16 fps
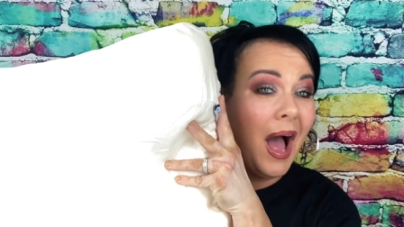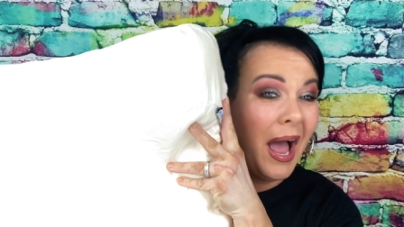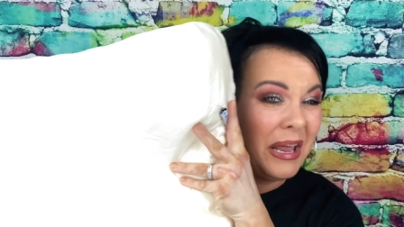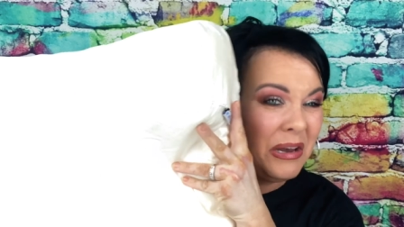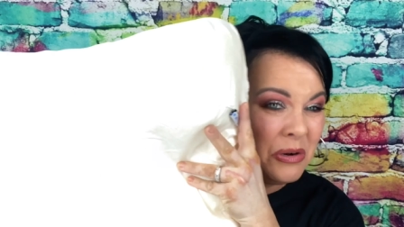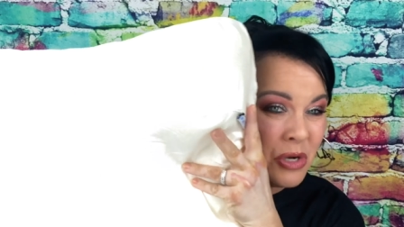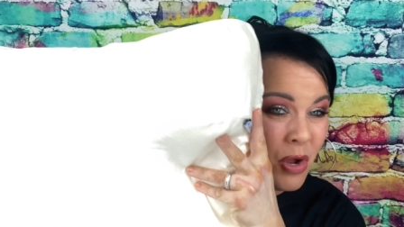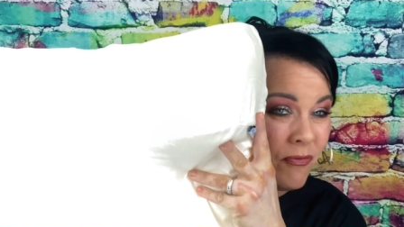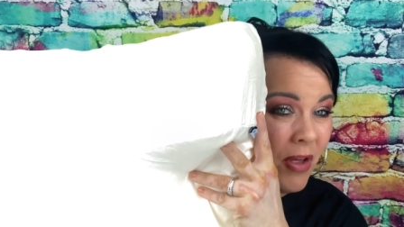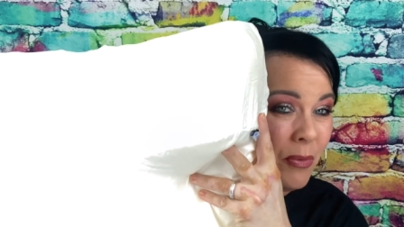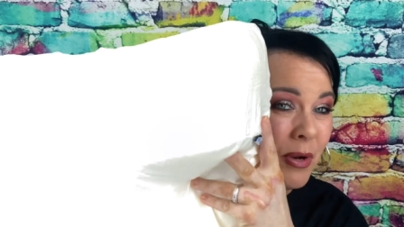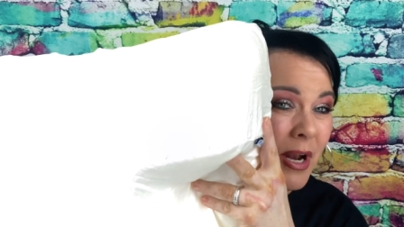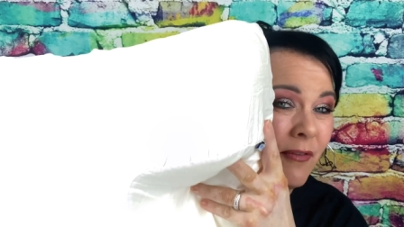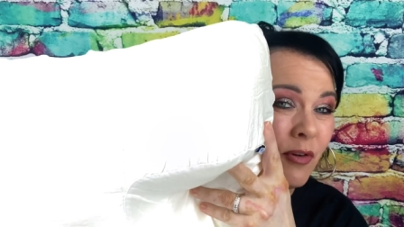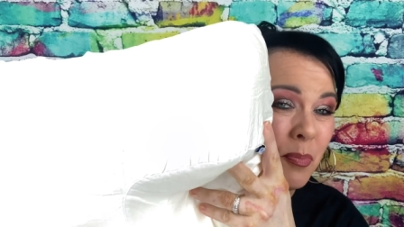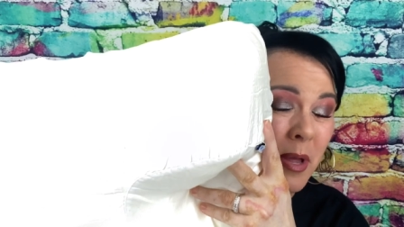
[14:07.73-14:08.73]
I don't know if I
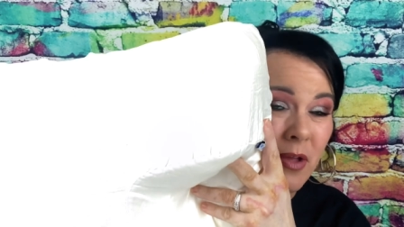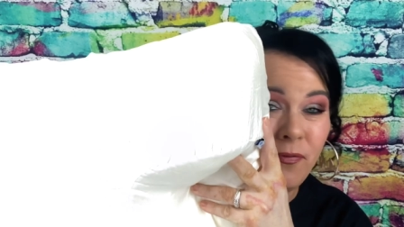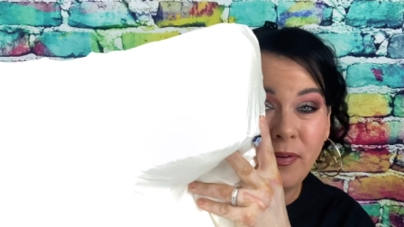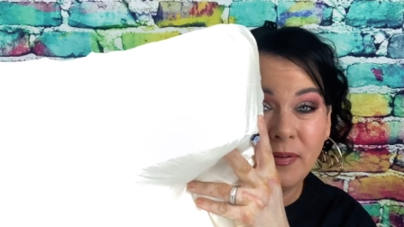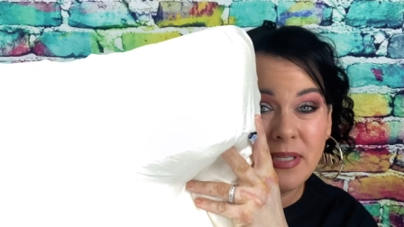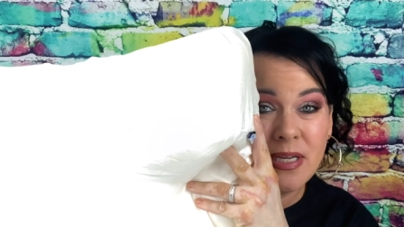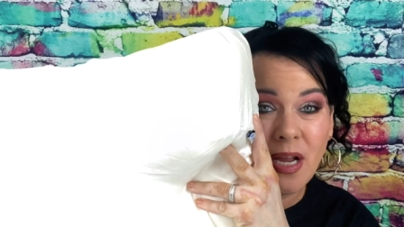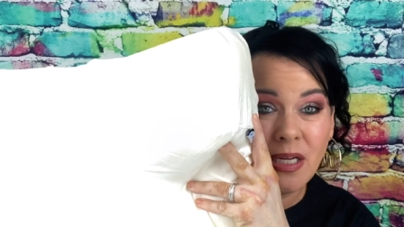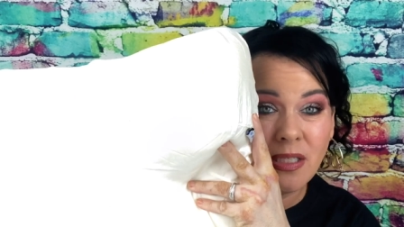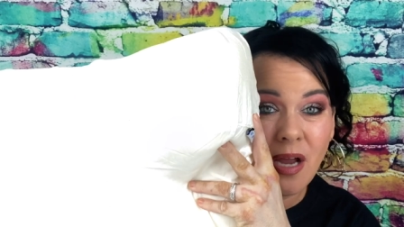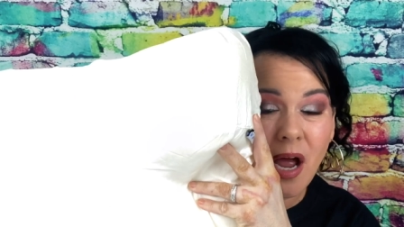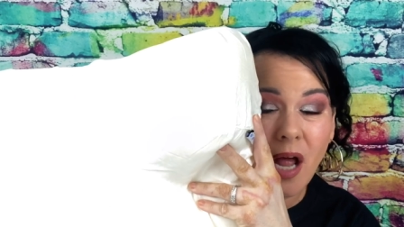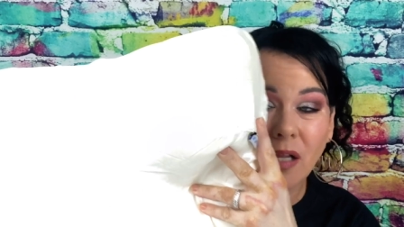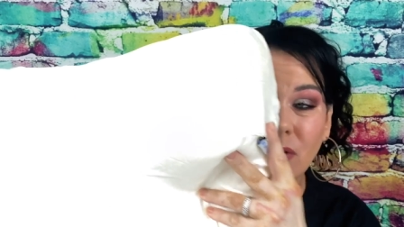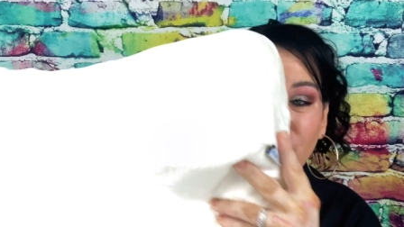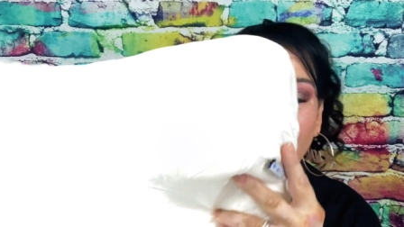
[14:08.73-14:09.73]
would ever pay
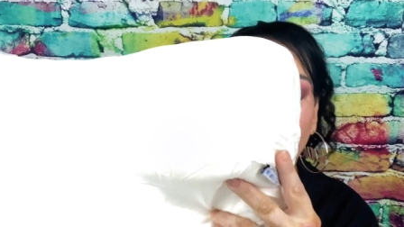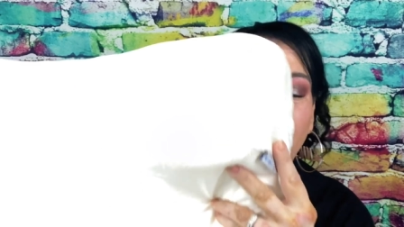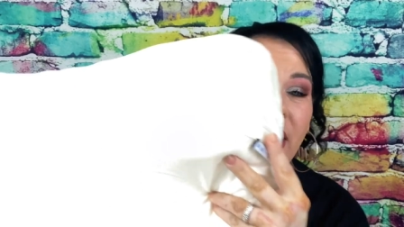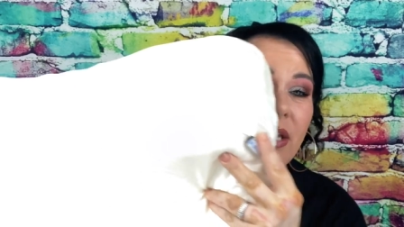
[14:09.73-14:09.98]
$59.